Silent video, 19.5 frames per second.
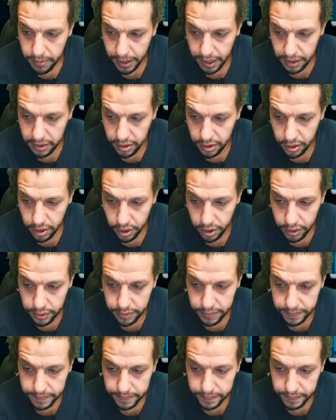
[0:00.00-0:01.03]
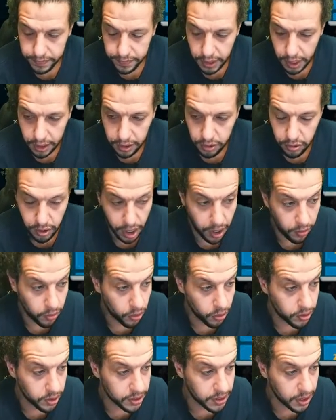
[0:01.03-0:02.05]
But I don't know. I don't know how
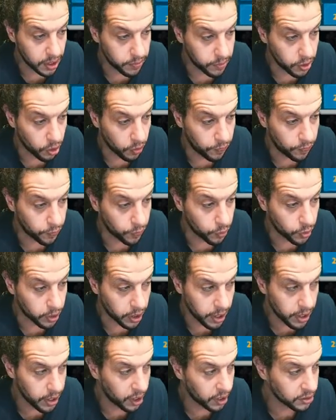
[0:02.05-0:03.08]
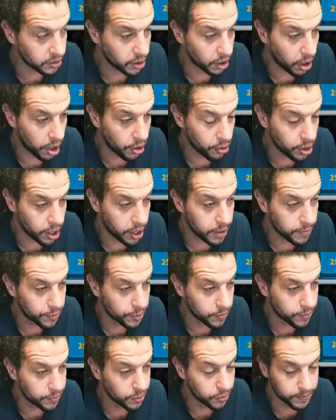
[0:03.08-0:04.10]
long it's gonna be off for. Hey Hunter, are okay?
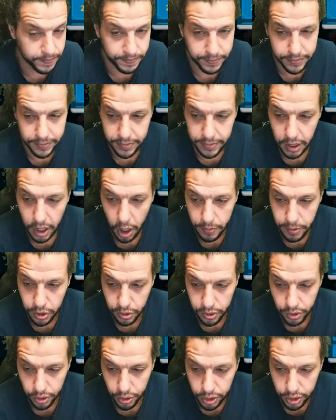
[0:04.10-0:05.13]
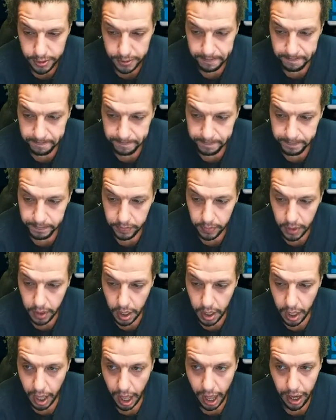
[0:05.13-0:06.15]
Boom boom. I hope you're doing good.
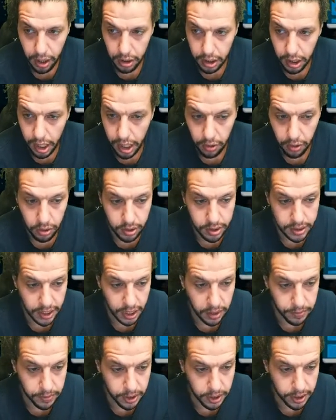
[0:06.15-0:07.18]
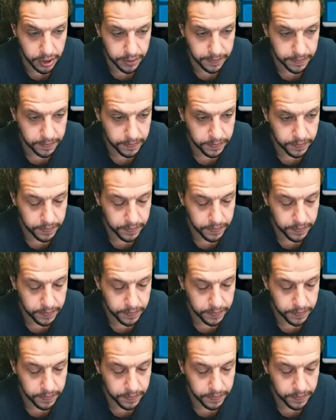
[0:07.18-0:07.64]
I don't know how long it's gonna be.